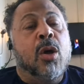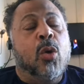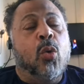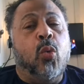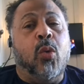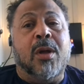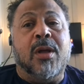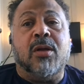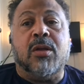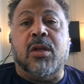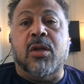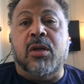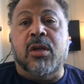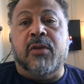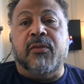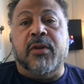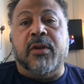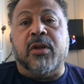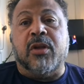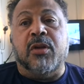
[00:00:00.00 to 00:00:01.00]
Well, good
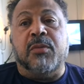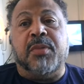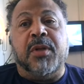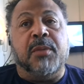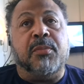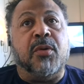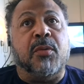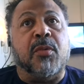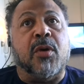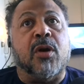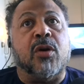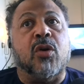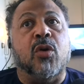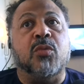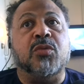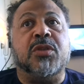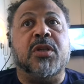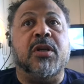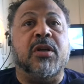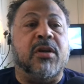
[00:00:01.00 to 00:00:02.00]
evening, good people. Mark
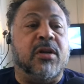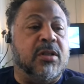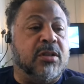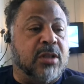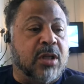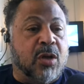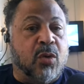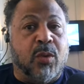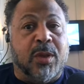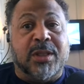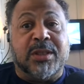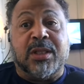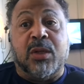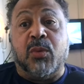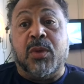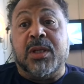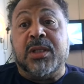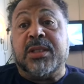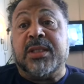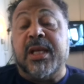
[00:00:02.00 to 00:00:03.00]
Holmes here, and as always, I
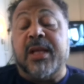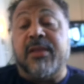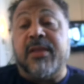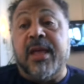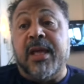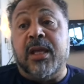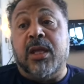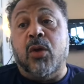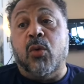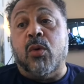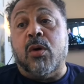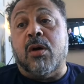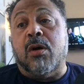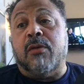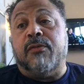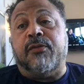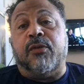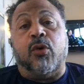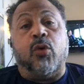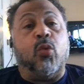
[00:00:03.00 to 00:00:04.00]
want to say thank you all
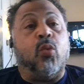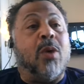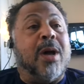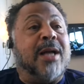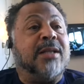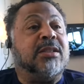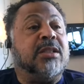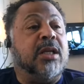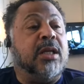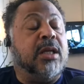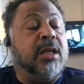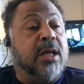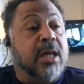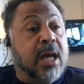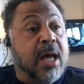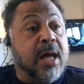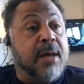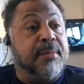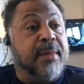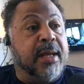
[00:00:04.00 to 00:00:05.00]
for watching,
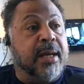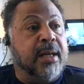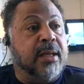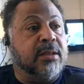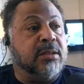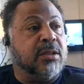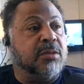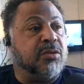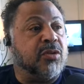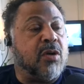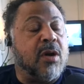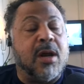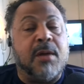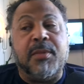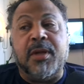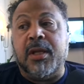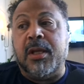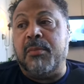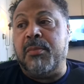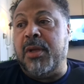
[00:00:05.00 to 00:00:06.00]
commenting,
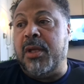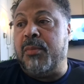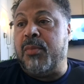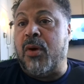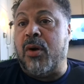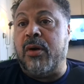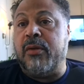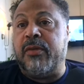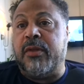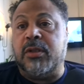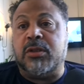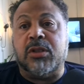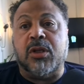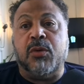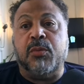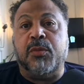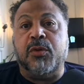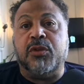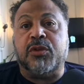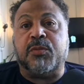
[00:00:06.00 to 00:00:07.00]
subscribing, and being part of the
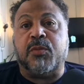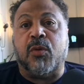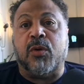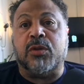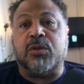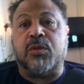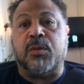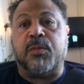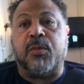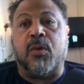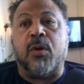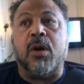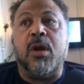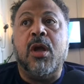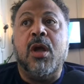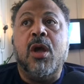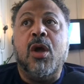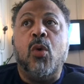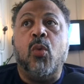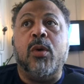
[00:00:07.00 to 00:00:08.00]
Jobu Sports Report.
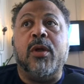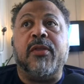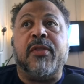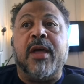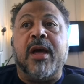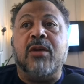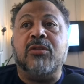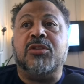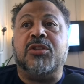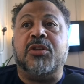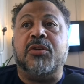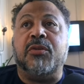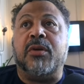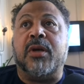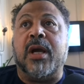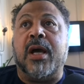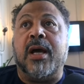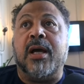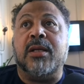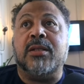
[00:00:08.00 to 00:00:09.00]
Without you
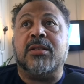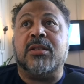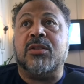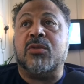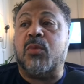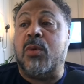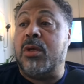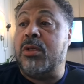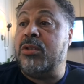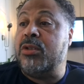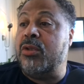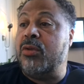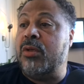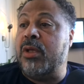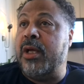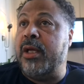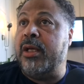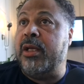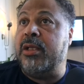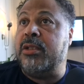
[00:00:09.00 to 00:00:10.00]
guys, as well as you
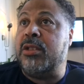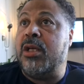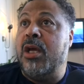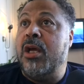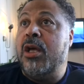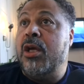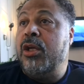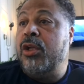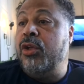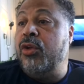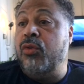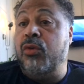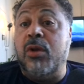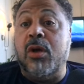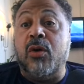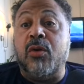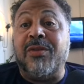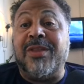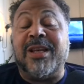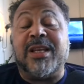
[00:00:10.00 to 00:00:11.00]
ladies, you
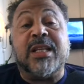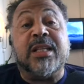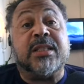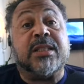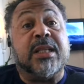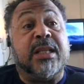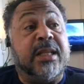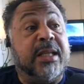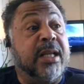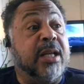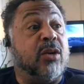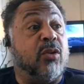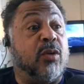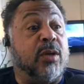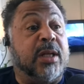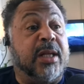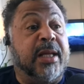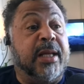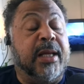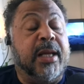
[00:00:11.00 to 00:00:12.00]
know that this
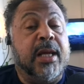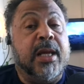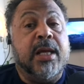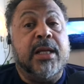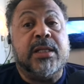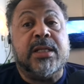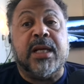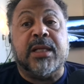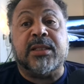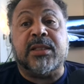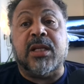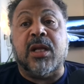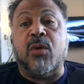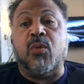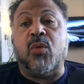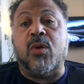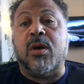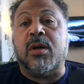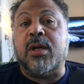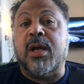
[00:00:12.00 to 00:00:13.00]
literally does not
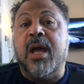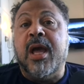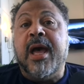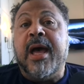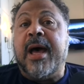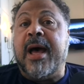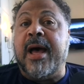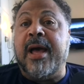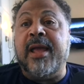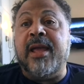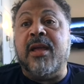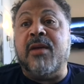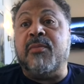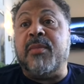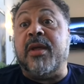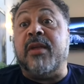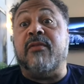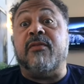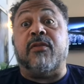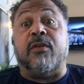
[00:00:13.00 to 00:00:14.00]
work. I am
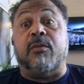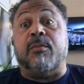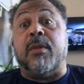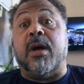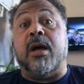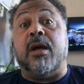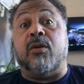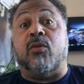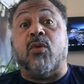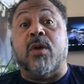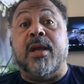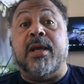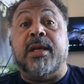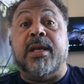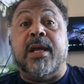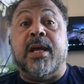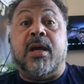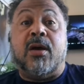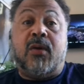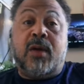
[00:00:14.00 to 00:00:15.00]
in Vermont right
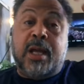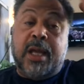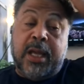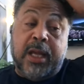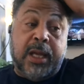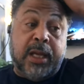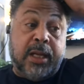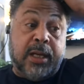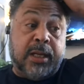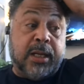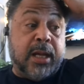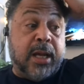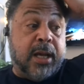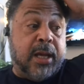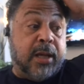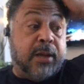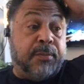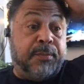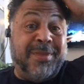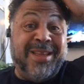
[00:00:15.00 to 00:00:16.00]
now, and
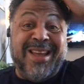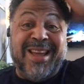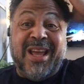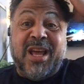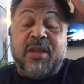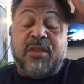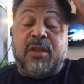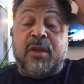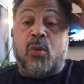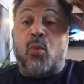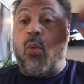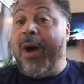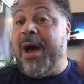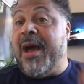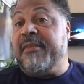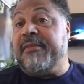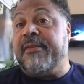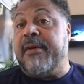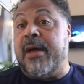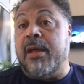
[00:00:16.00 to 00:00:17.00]
um, the Wi
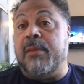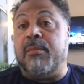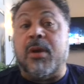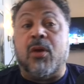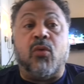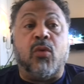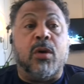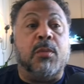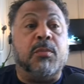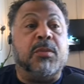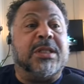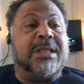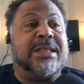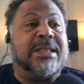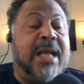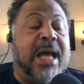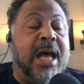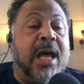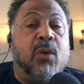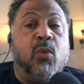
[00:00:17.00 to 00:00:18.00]
Fi in my room does
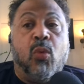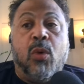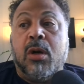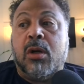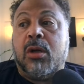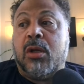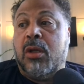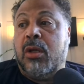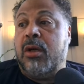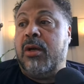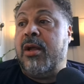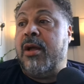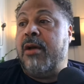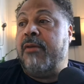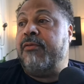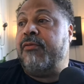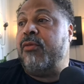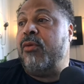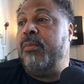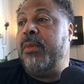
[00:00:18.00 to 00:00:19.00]
not work good
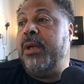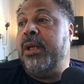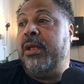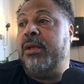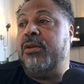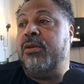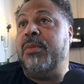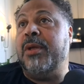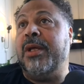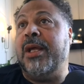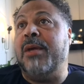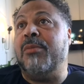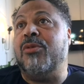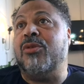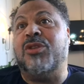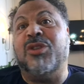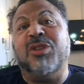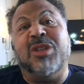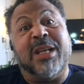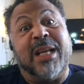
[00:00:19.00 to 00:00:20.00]
enough for me to be able
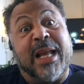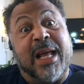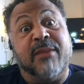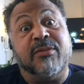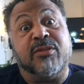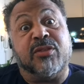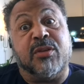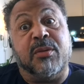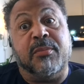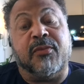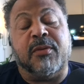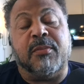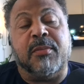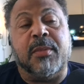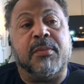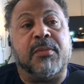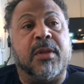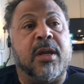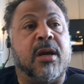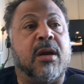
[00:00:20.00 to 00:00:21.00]
to live stream from
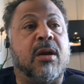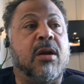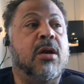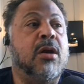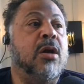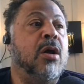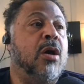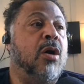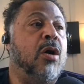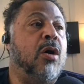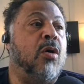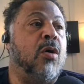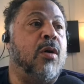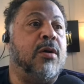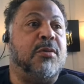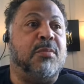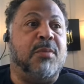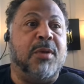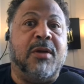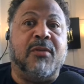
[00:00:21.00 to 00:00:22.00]
up there or
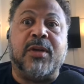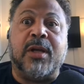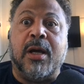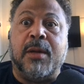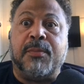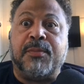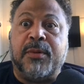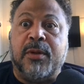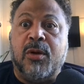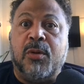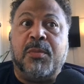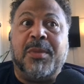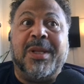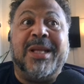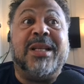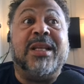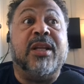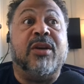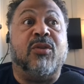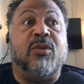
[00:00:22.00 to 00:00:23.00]
to be able to upload.
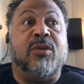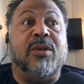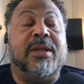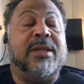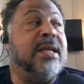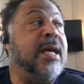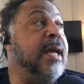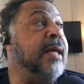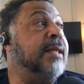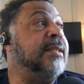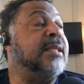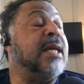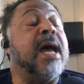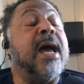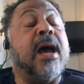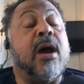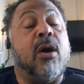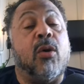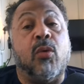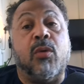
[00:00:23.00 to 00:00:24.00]
It literally takes
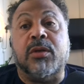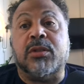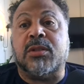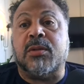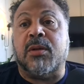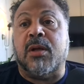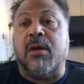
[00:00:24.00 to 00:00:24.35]
hours.